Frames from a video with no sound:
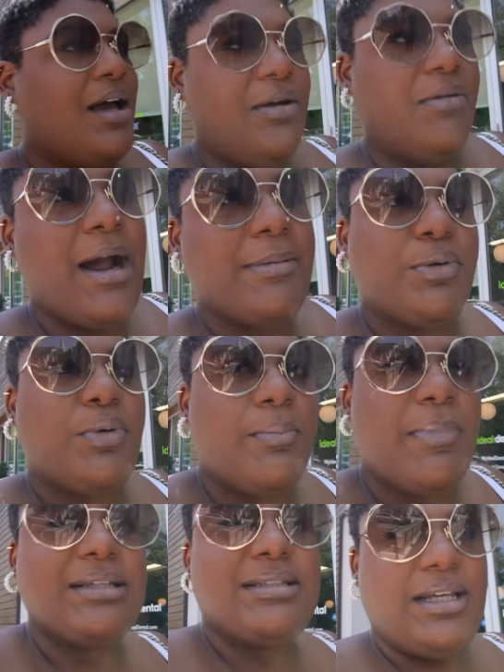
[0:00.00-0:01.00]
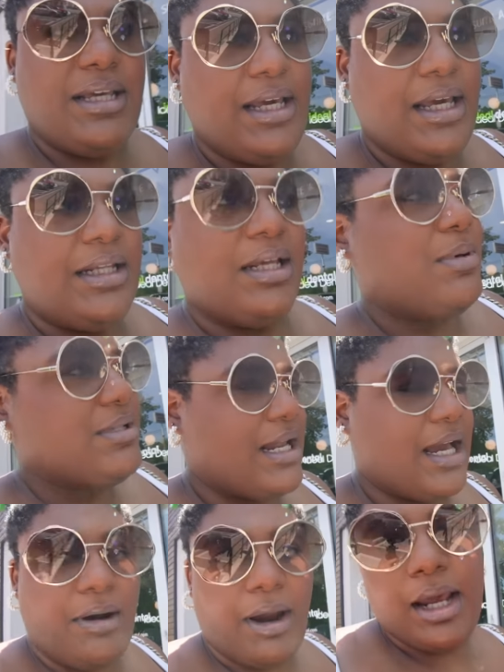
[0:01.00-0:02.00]
Grabbed a quick bite to eat. It wasn't
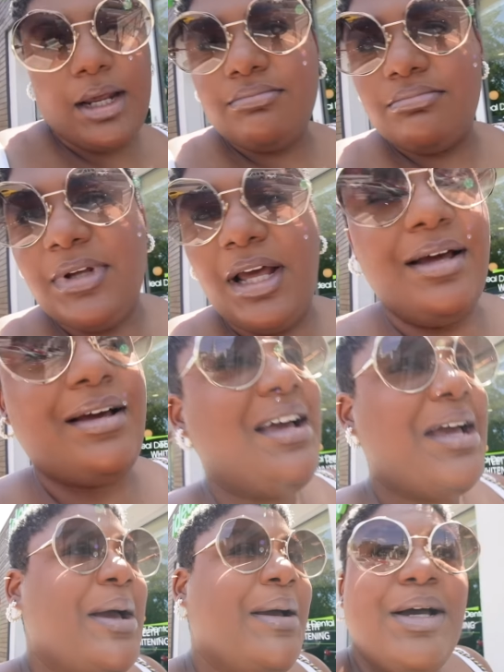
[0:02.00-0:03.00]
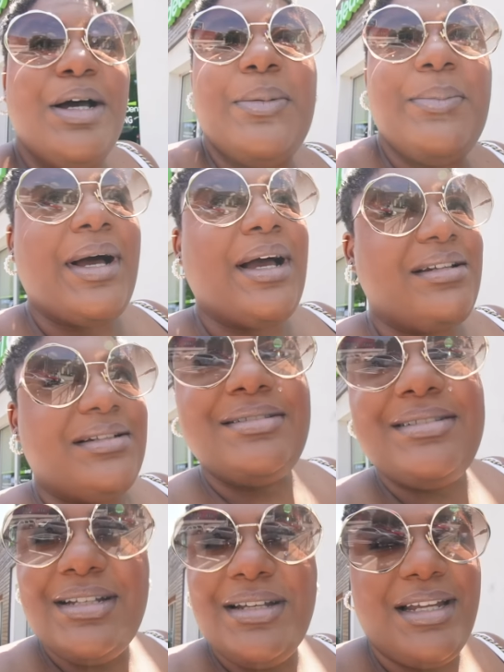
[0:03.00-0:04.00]
that great, but
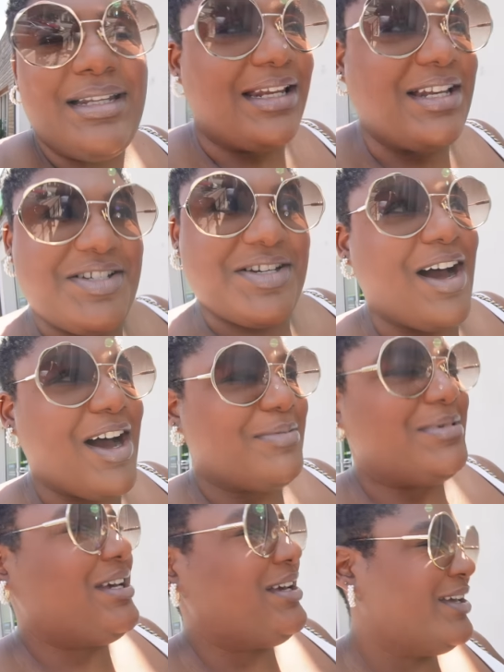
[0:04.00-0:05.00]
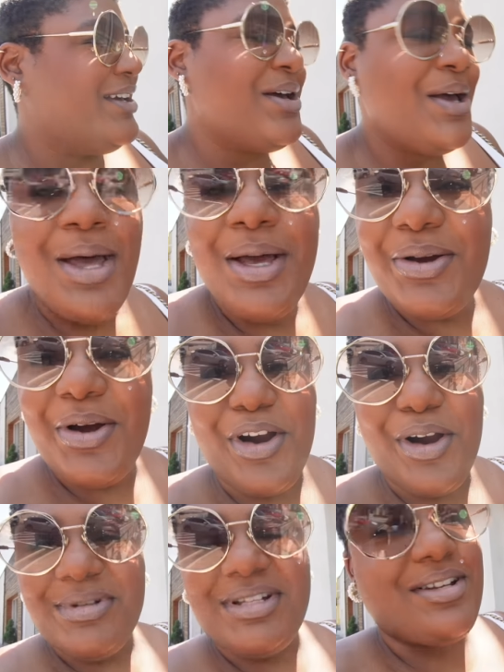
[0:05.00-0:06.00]
it did its job.
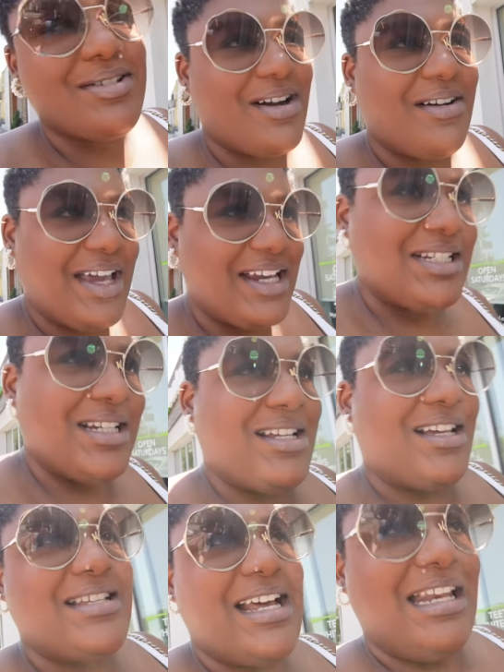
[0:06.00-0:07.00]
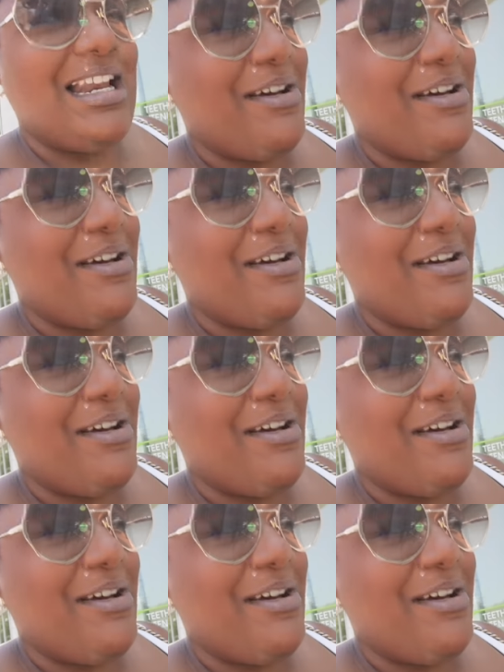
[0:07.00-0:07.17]
Curbed the starvation because I didn't